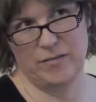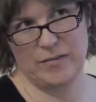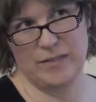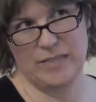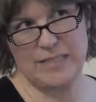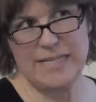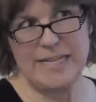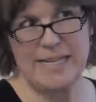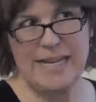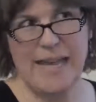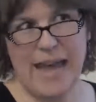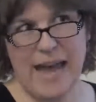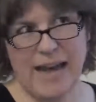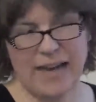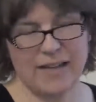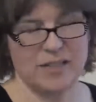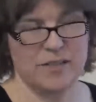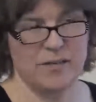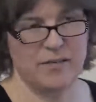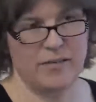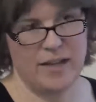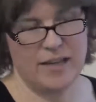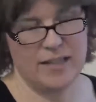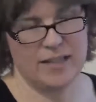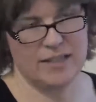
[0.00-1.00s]

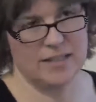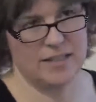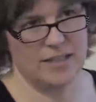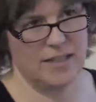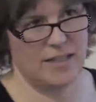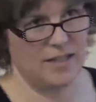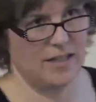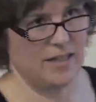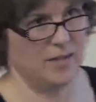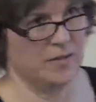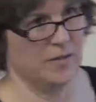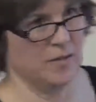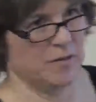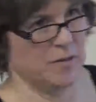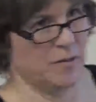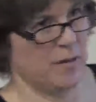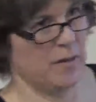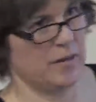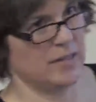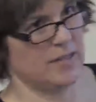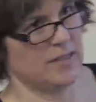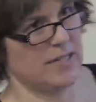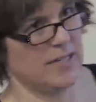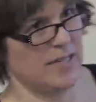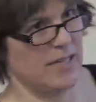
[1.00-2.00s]
deactivates the
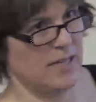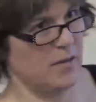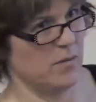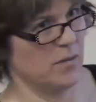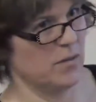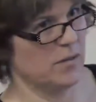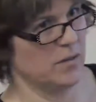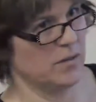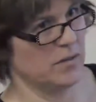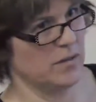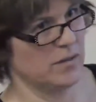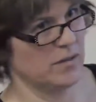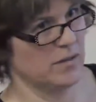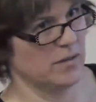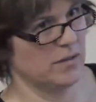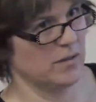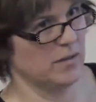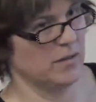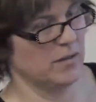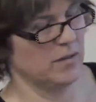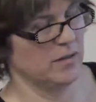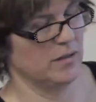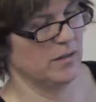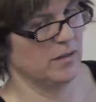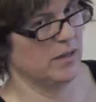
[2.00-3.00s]
eResponse keyword.
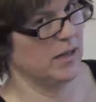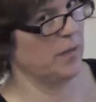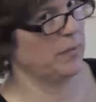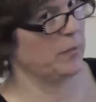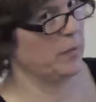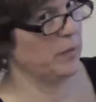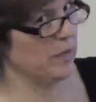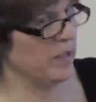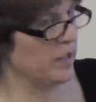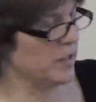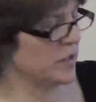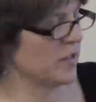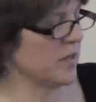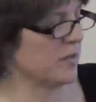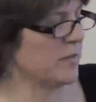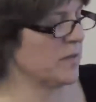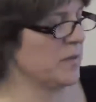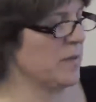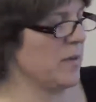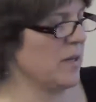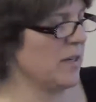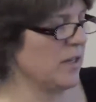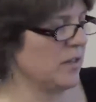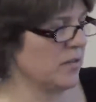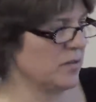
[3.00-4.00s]
And I'm pretty sure I'm
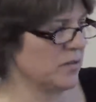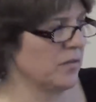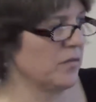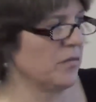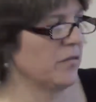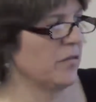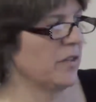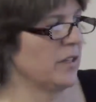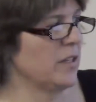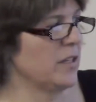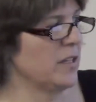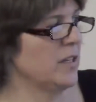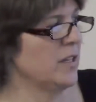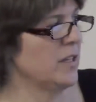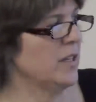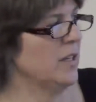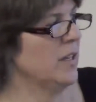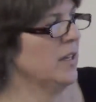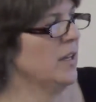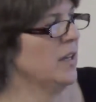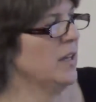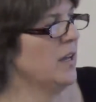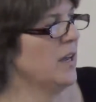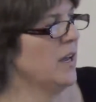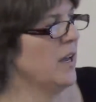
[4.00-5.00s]
speaking truthfully.
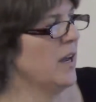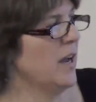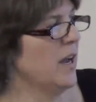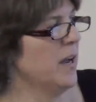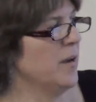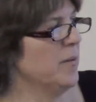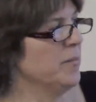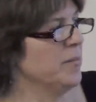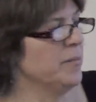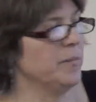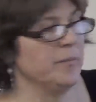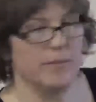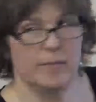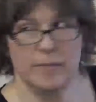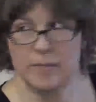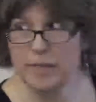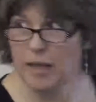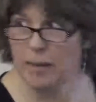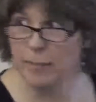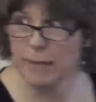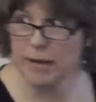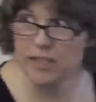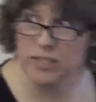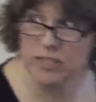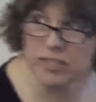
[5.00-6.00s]
Am I,